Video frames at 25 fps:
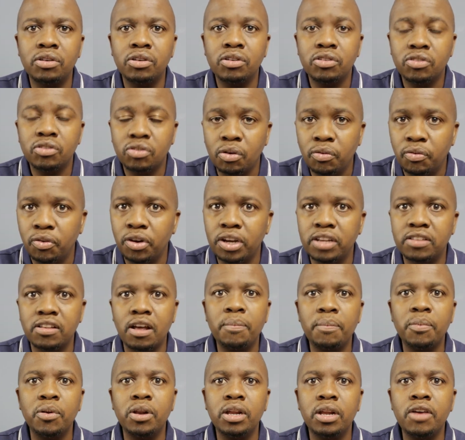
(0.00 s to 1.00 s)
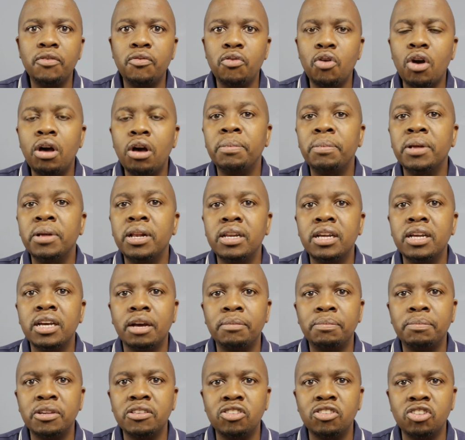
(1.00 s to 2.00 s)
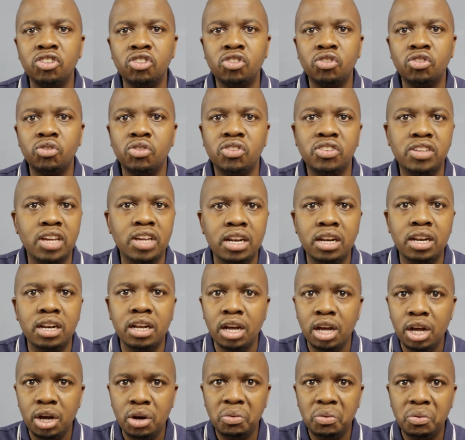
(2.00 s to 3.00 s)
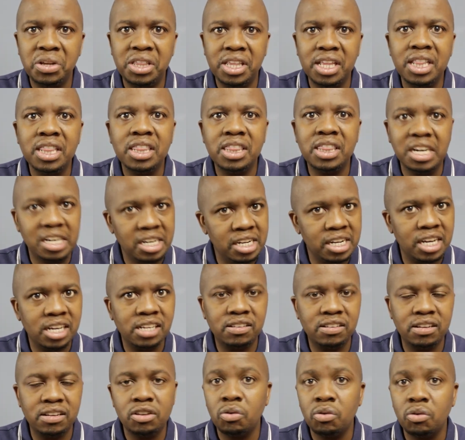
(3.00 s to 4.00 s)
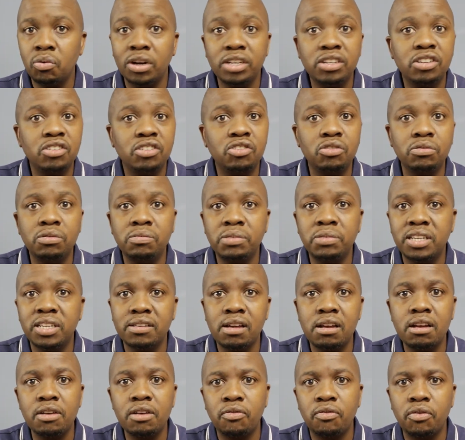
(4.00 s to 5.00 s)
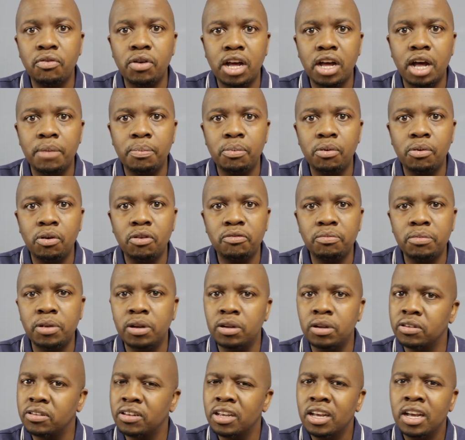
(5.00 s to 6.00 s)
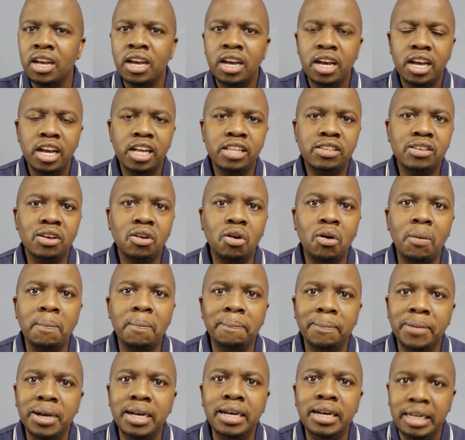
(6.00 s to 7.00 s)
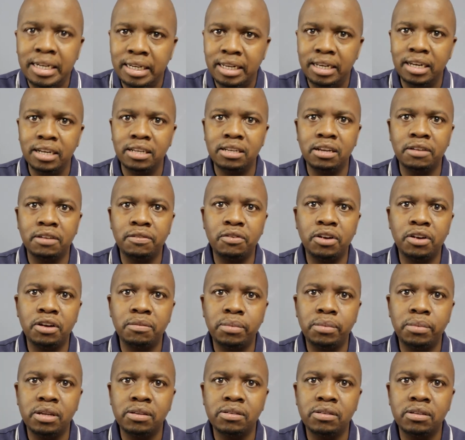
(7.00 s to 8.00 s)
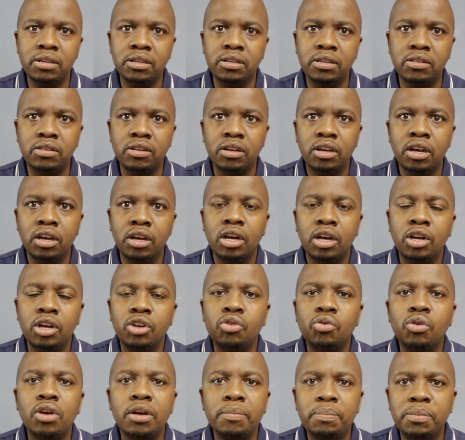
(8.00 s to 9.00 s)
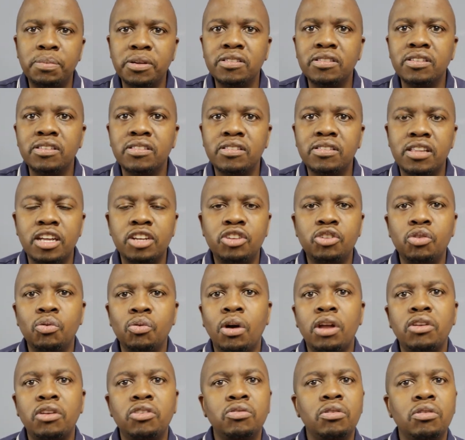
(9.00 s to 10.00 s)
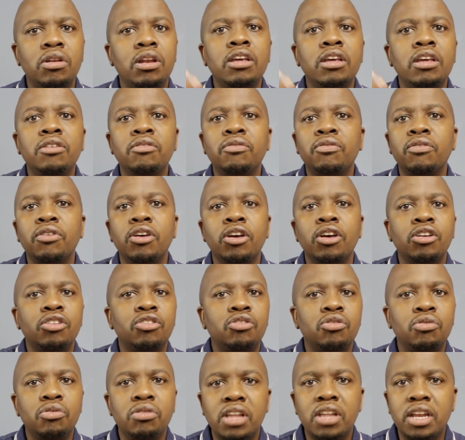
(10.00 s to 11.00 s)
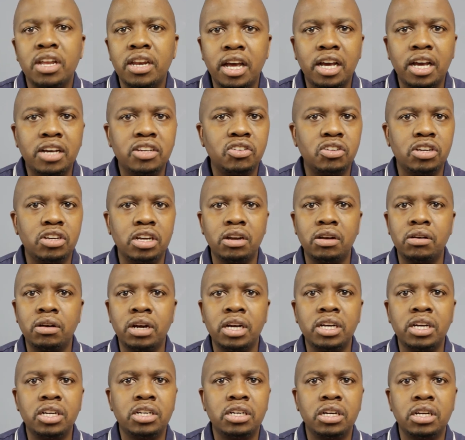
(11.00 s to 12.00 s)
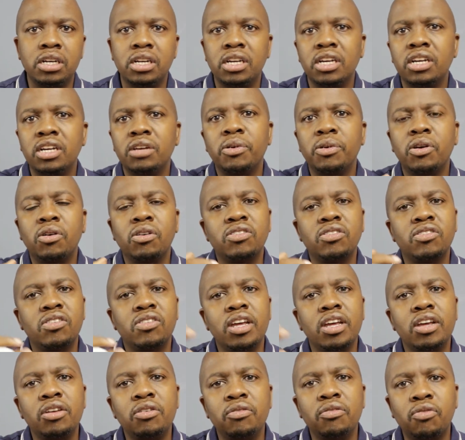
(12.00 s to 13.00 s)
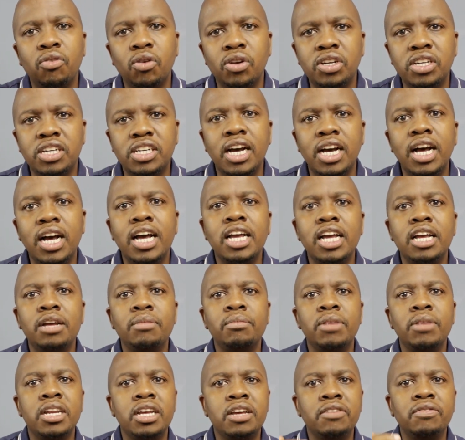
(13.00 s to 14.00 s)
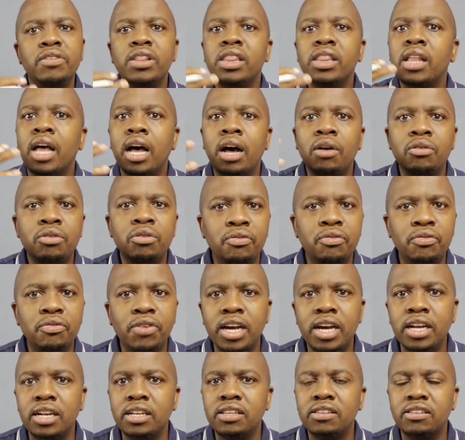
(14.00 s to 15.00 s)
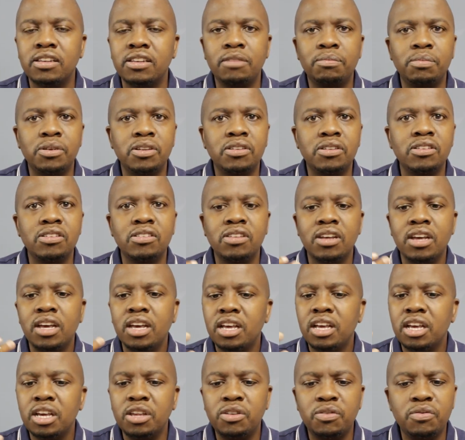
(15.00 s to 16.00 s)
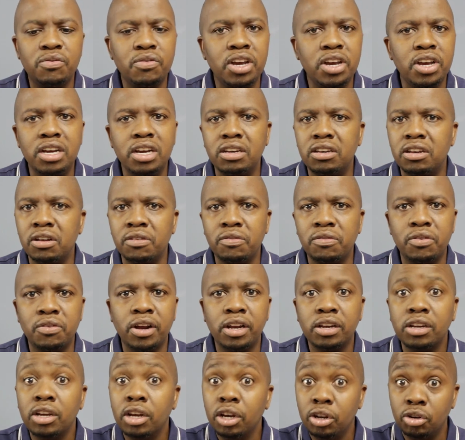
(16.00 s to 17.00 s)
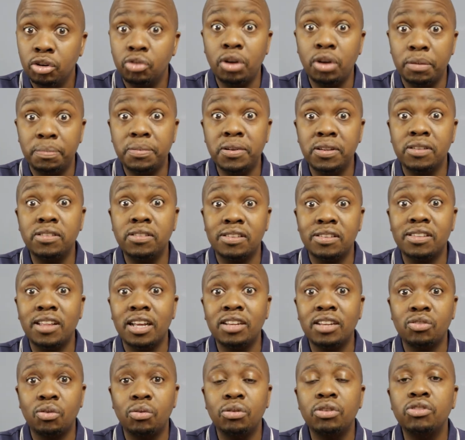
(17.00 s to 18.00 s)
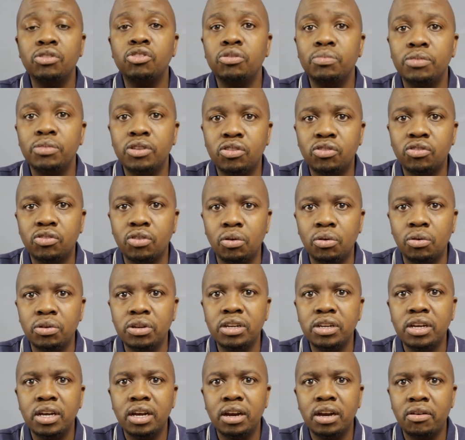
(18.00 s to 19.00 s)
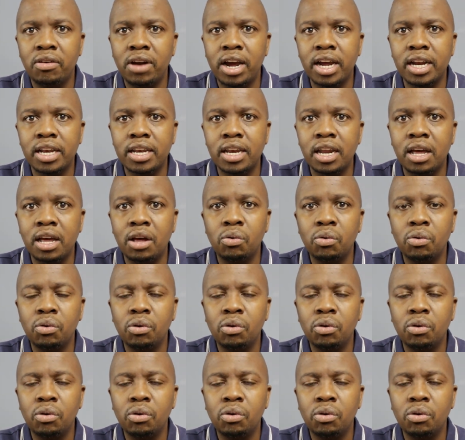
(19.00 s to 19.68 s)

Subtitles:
So for example, if you are building a business to sell within 3 years and you want to be selling for a couple of millions, it's a completely different business to a business that you want to leave to the next generation, because there you've got time, and even how you finance that business is very different to a business that's going to be sold right now.